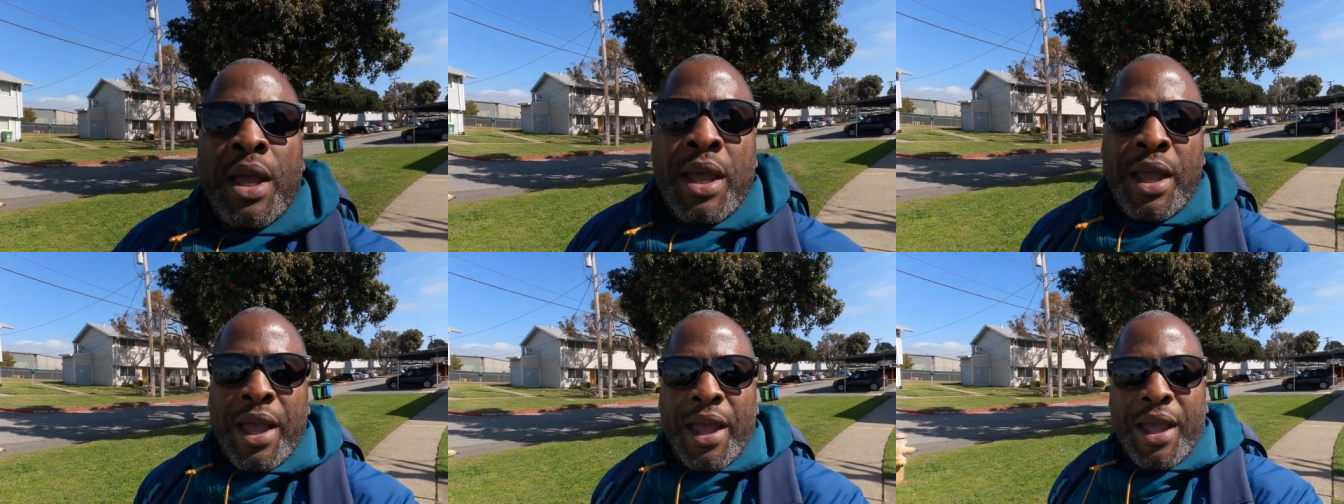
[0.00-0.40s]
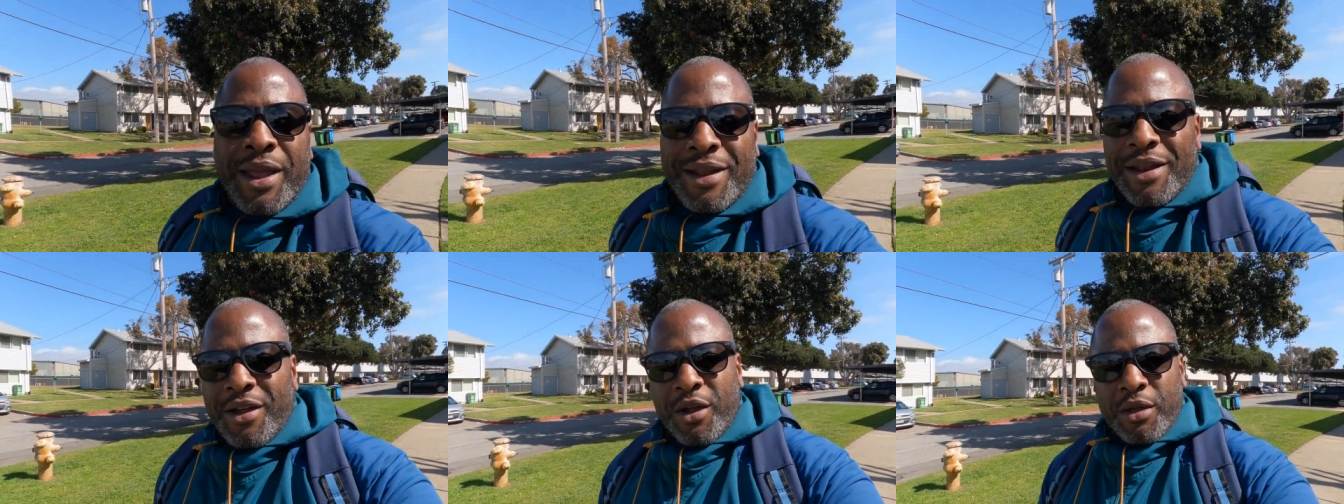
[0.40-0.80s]

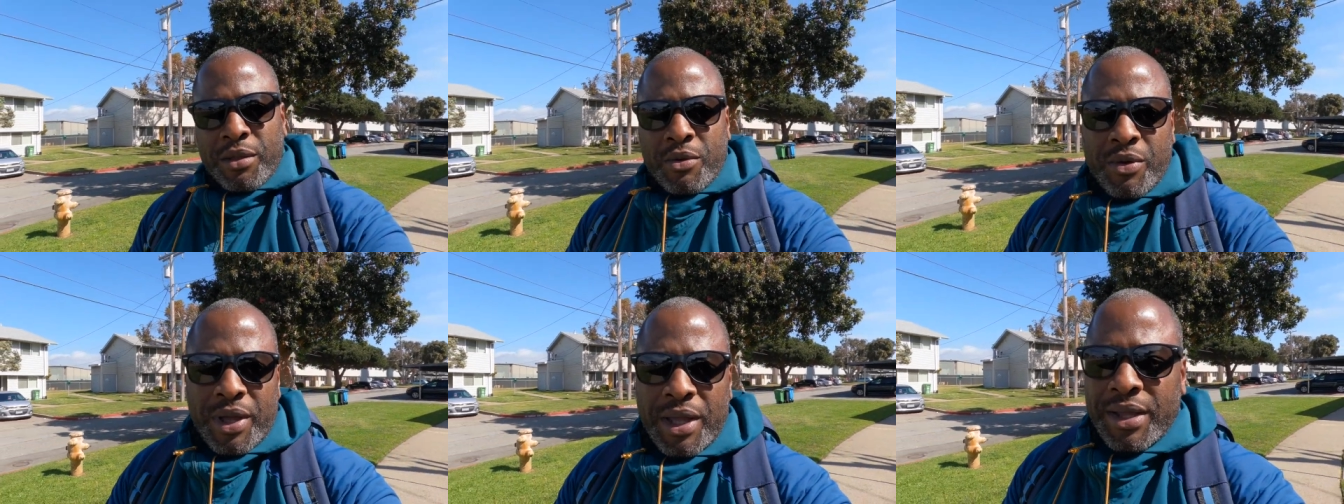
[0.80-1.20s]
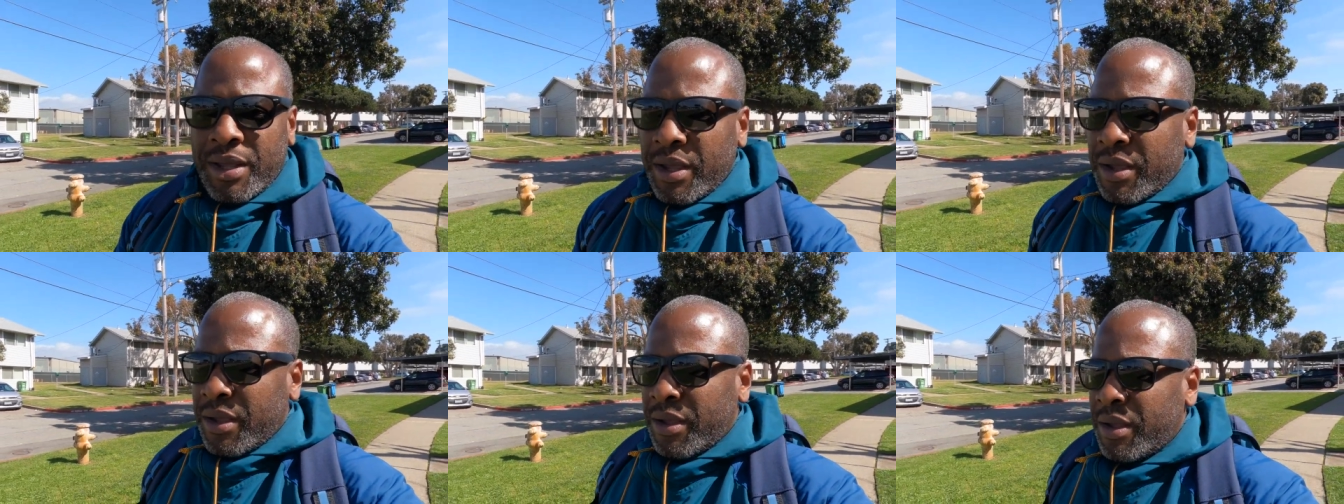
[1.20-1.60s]
And the earthquake
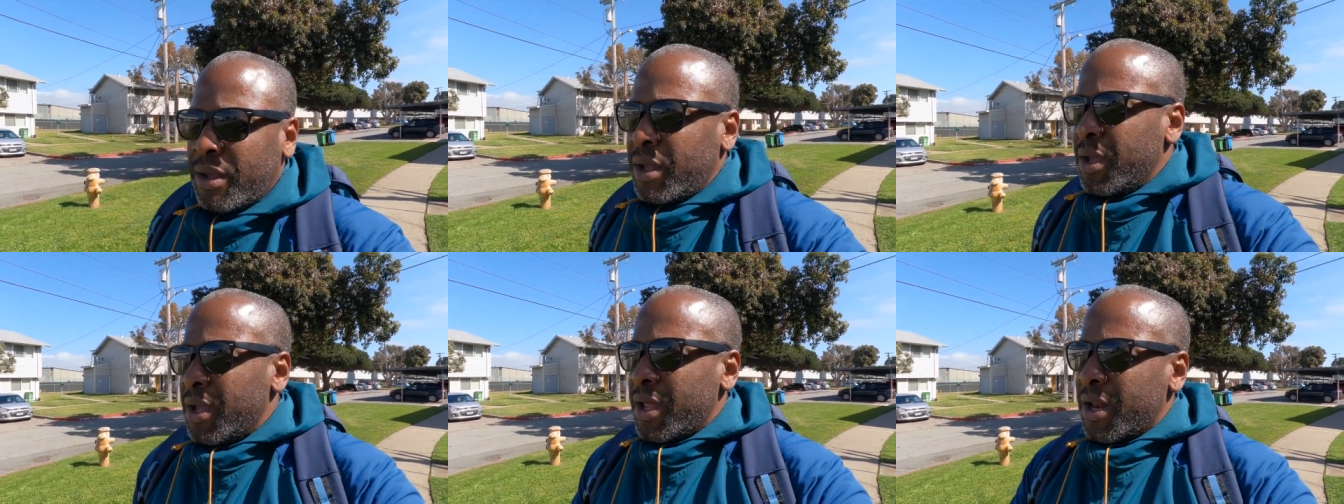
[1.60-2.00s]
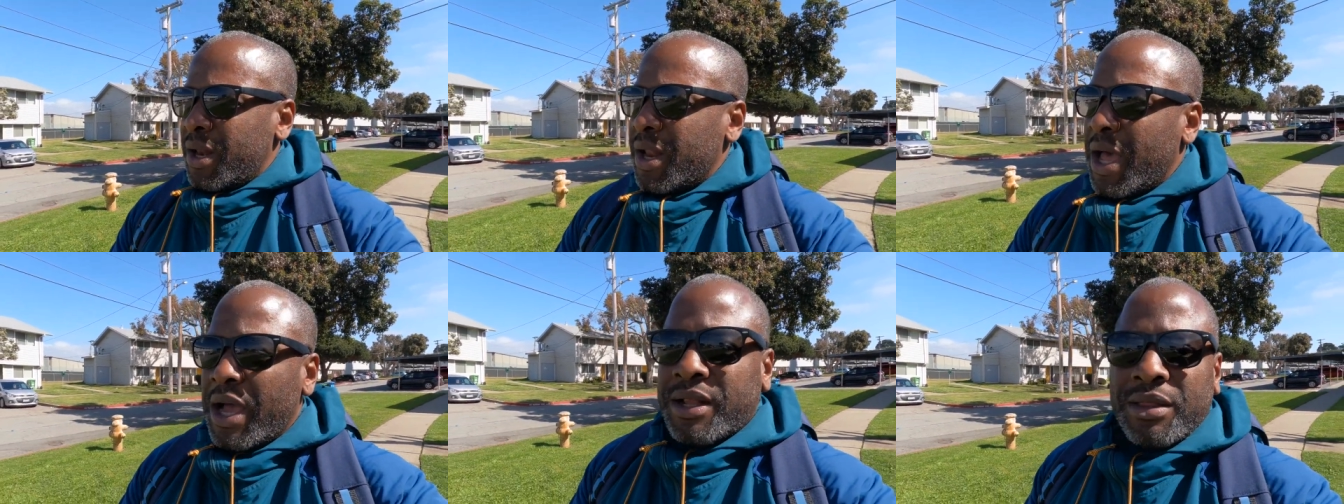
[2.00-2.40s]

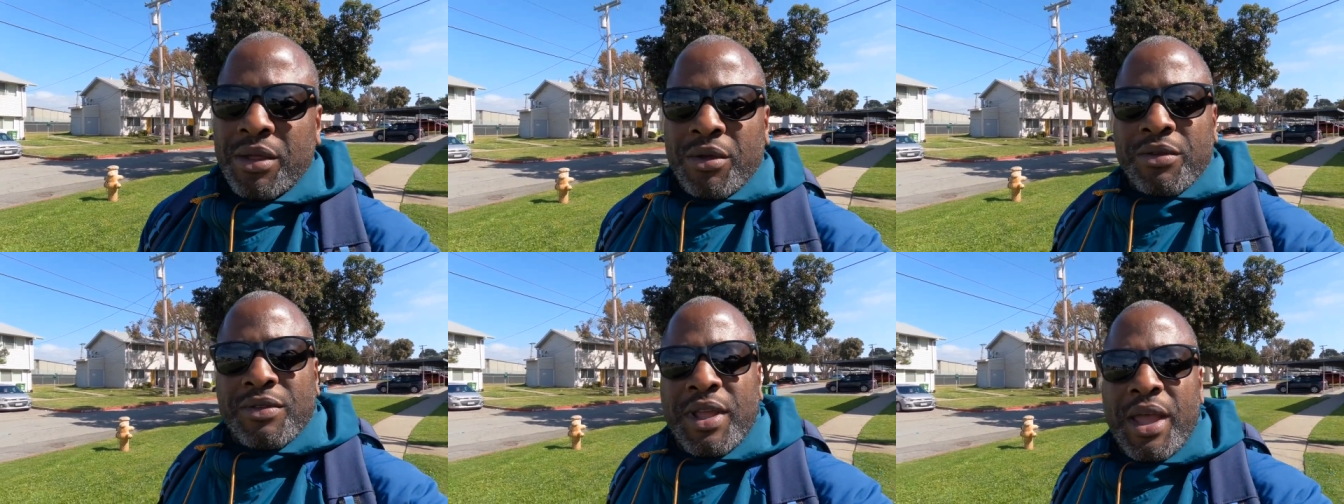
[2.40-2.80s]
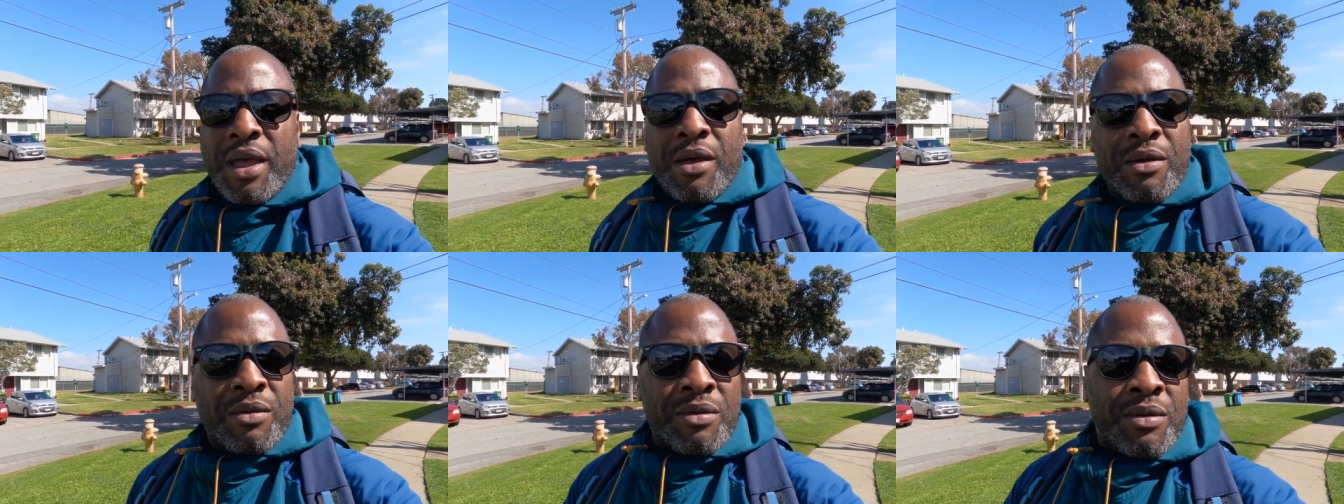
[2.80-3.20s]
knocked those
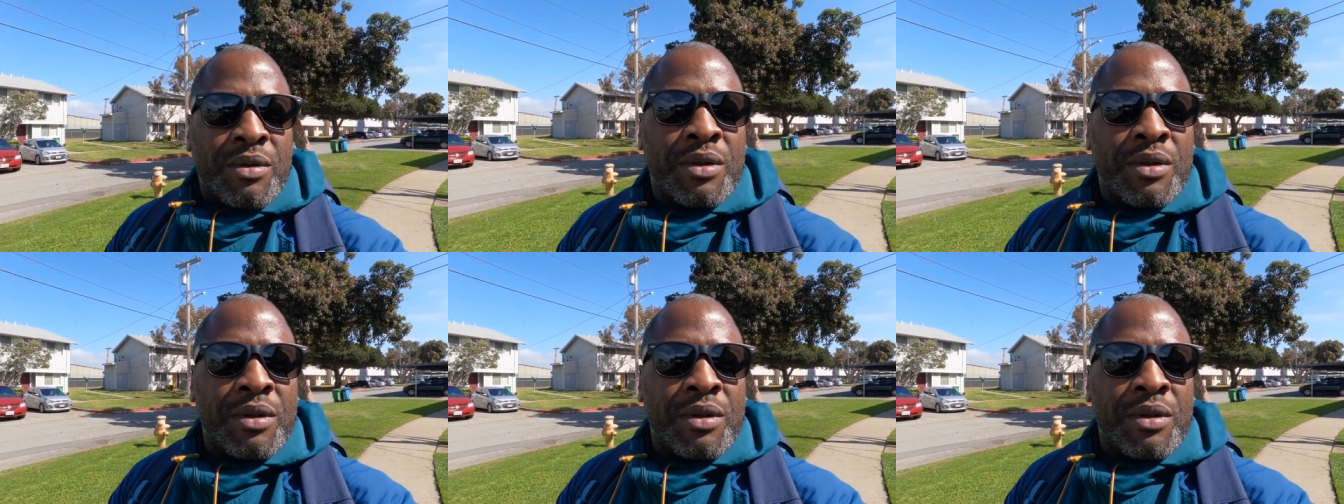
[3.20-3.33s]
down.